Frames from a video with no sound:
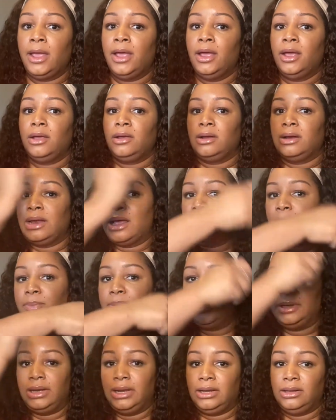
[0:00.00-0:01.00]
you're not
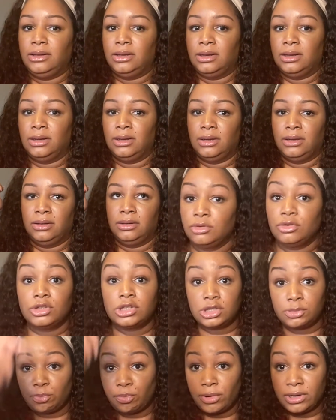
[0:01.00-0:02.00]
putting the
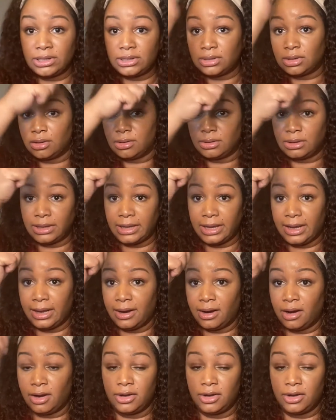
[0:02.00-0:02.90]
spritz on there.